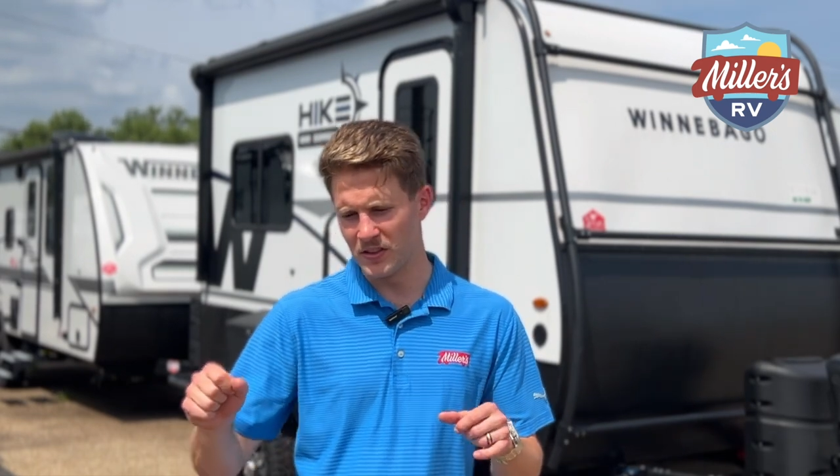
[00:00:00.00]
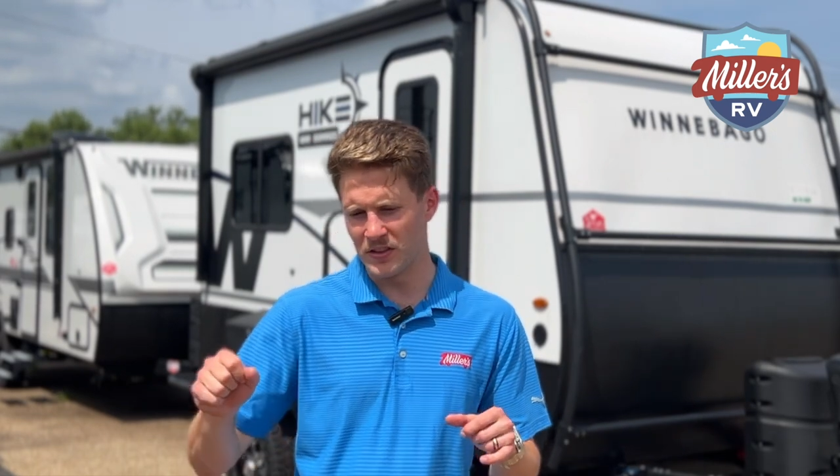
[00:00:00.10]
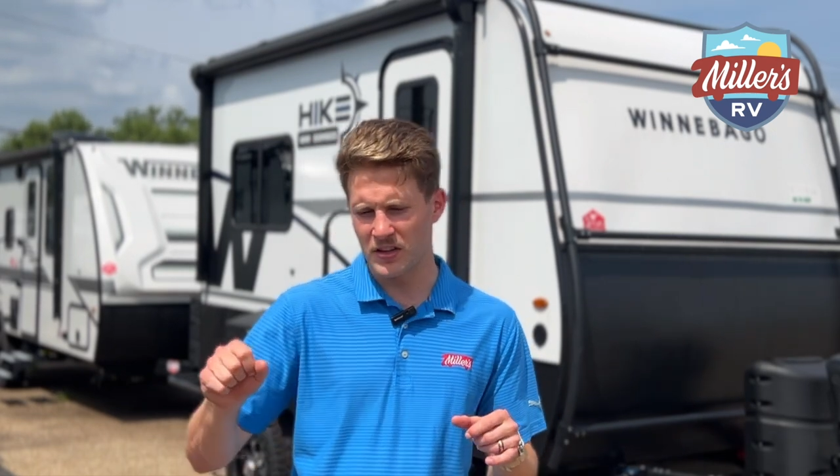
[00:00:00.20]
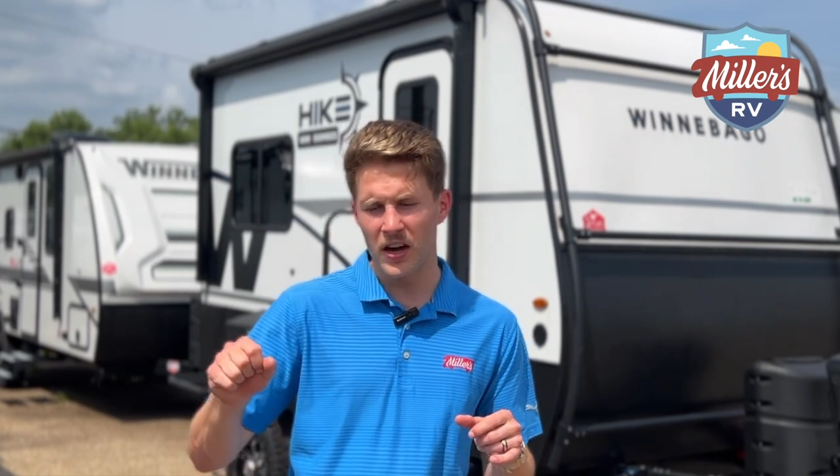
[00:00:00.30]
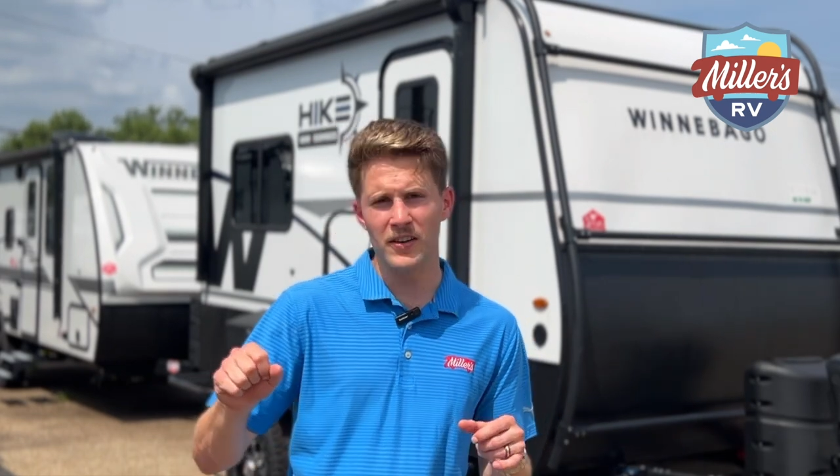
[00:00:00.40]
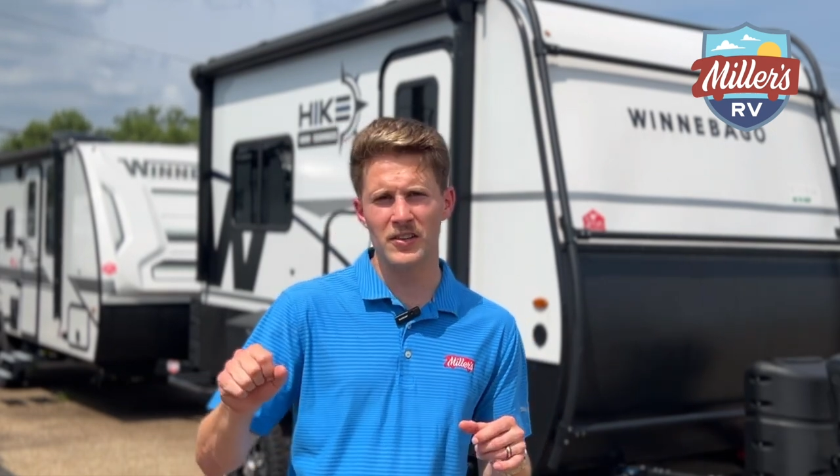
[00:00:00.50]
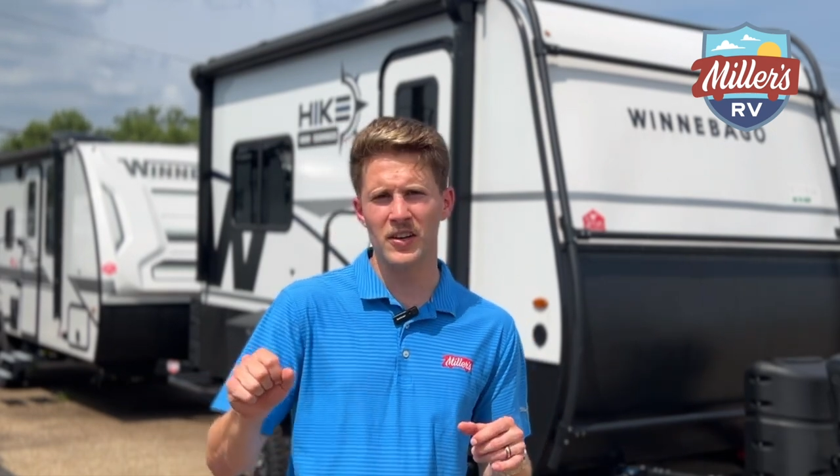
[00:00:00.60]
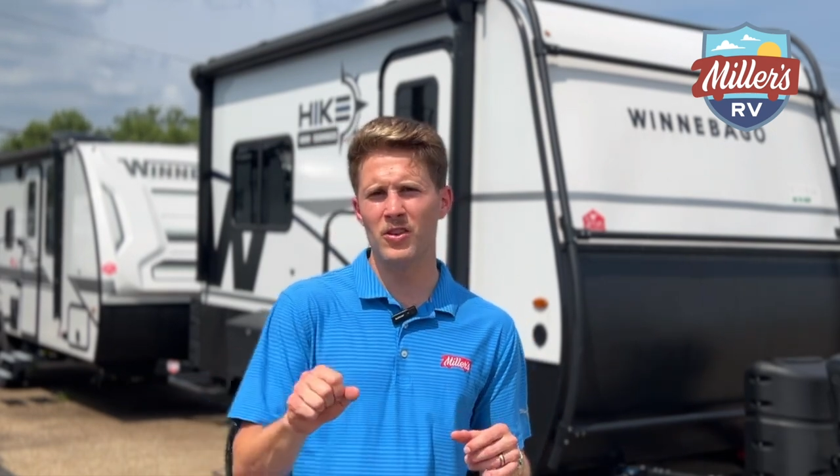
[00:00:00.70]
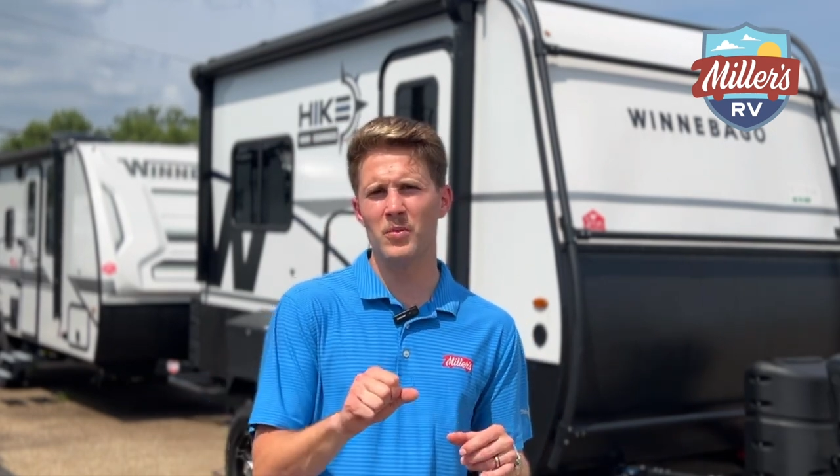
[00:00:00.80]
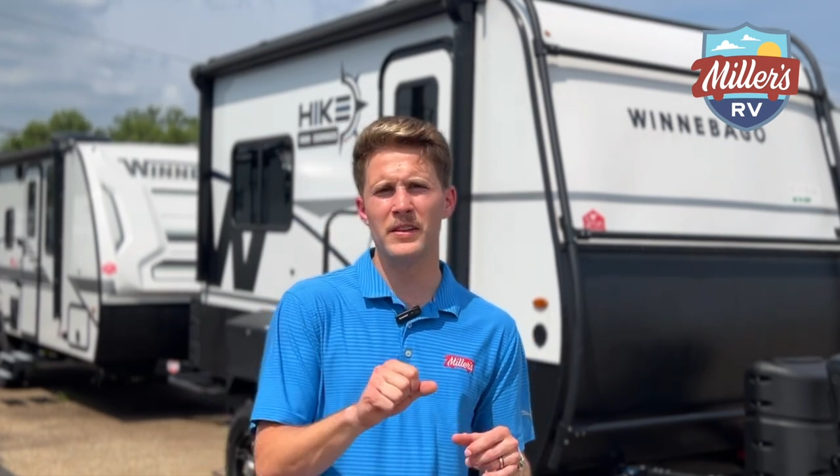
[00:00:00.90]
you cut a
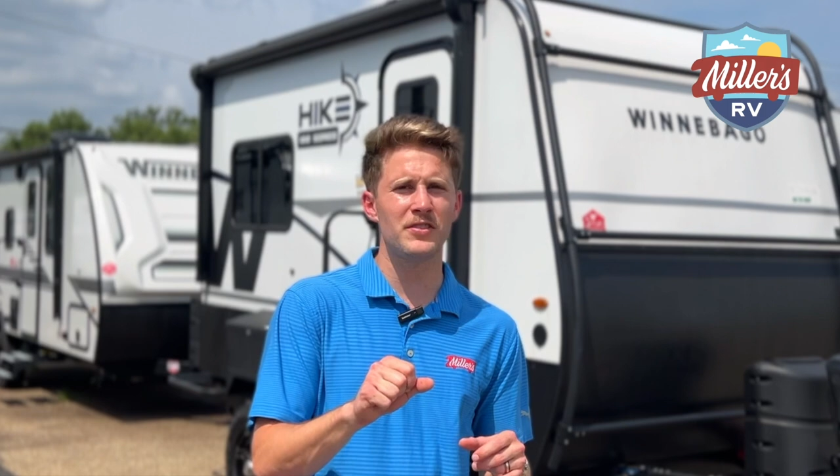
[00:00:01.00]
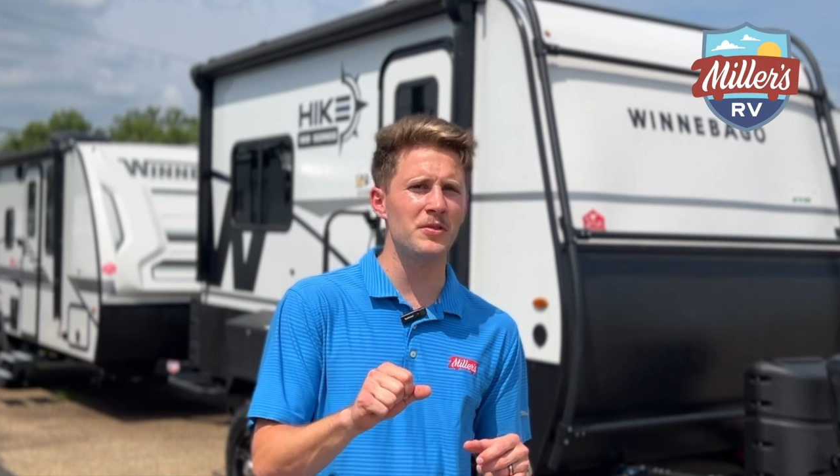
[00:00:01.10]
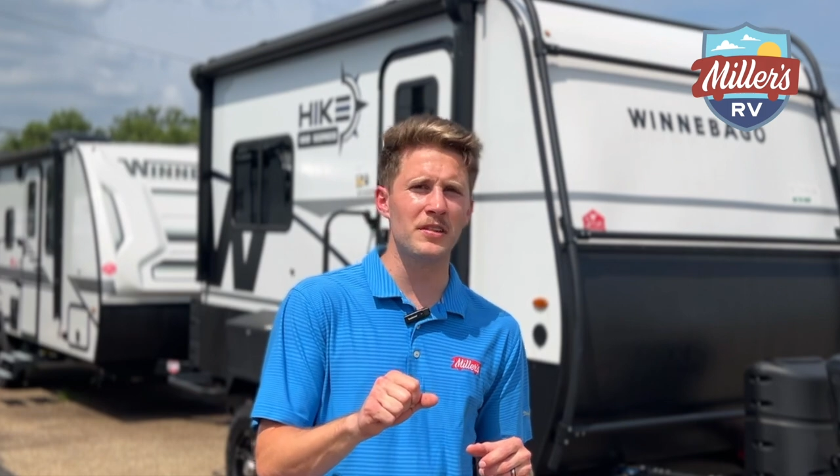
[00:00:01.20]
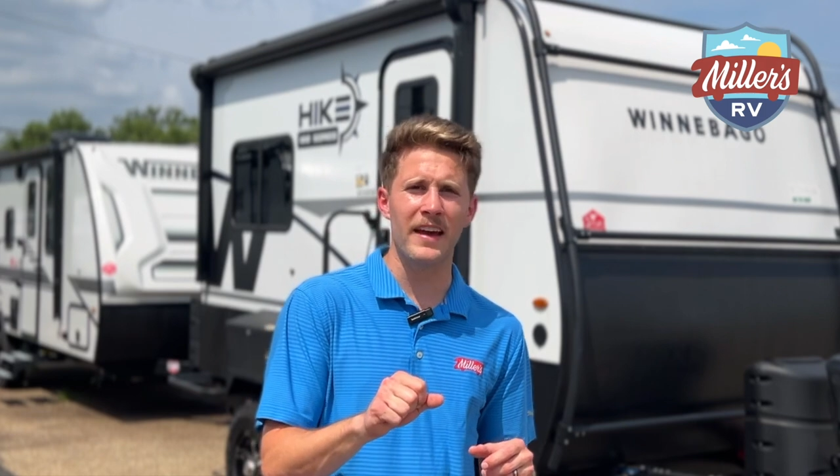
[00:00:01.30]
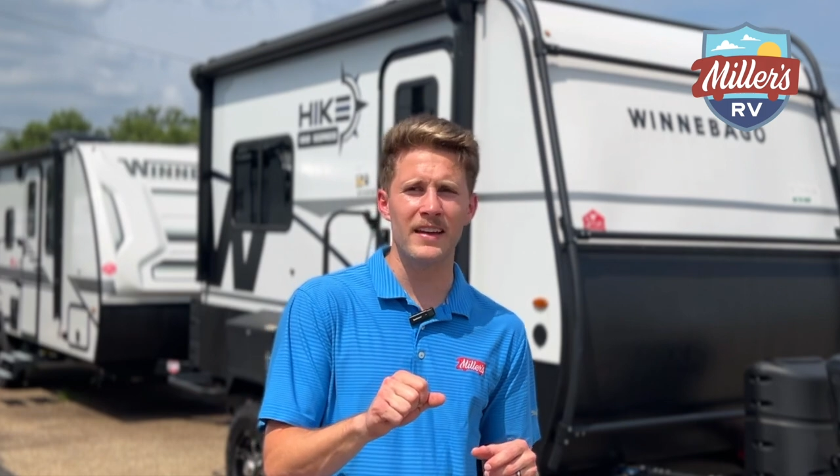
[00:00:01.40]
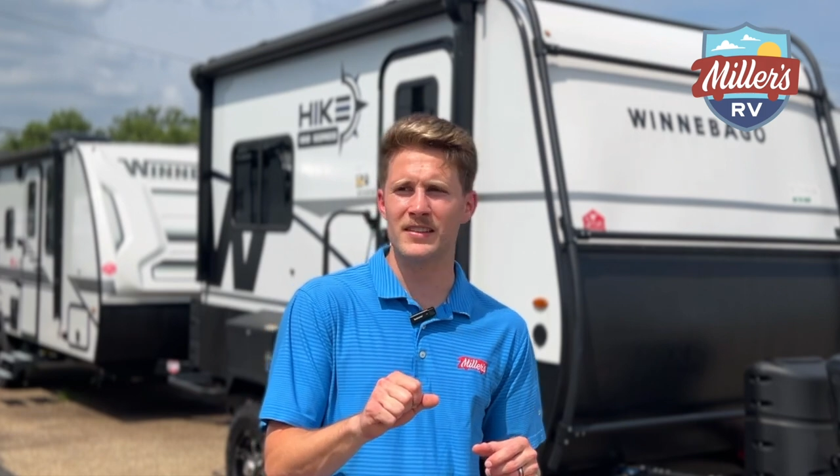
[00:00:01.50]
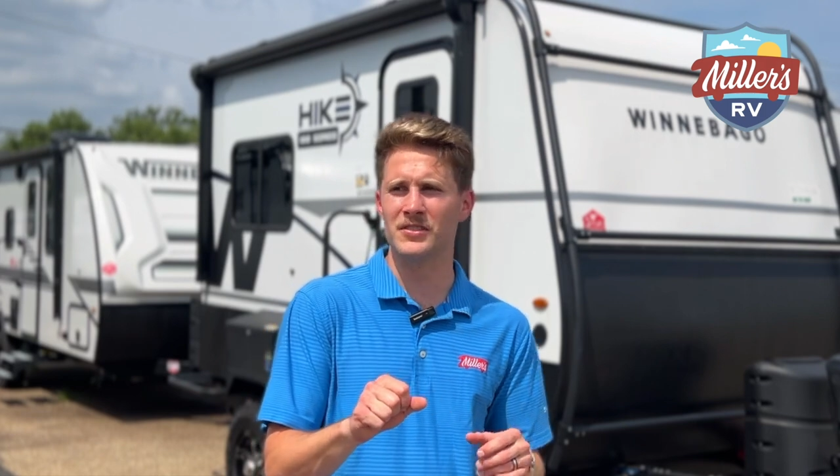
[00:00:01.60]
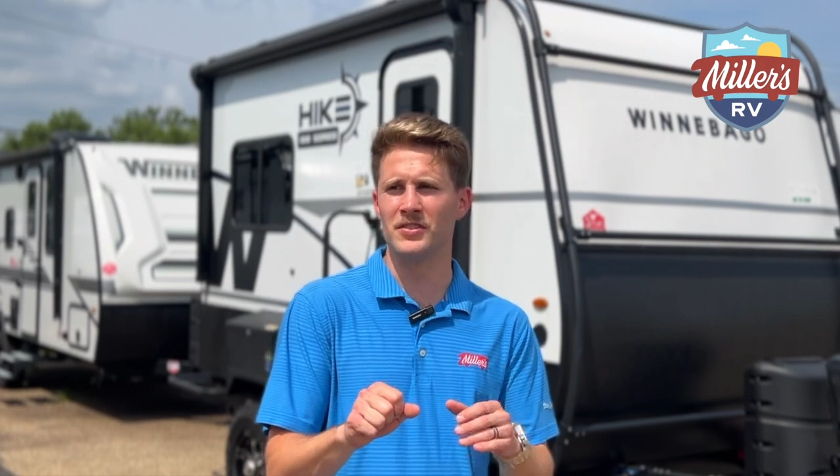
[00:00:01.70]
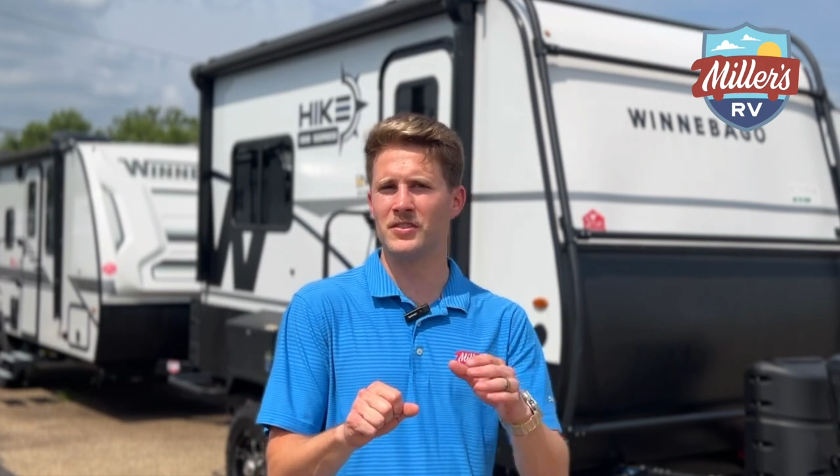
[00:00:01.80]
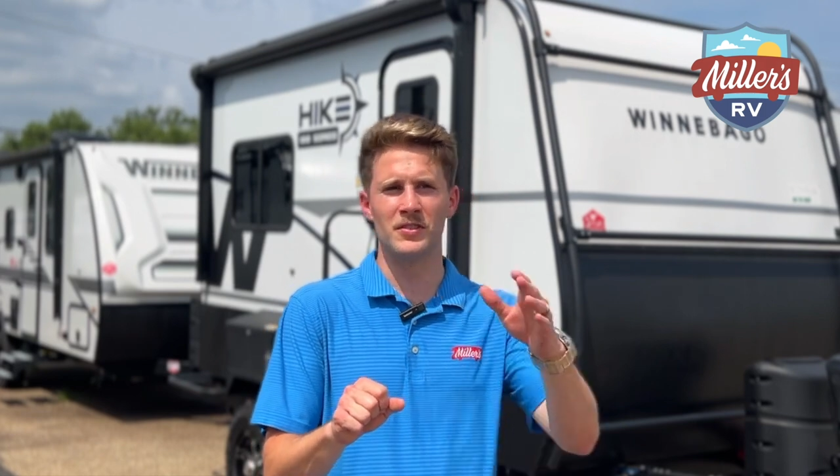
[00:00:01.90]
turn a little bit too tight because you're,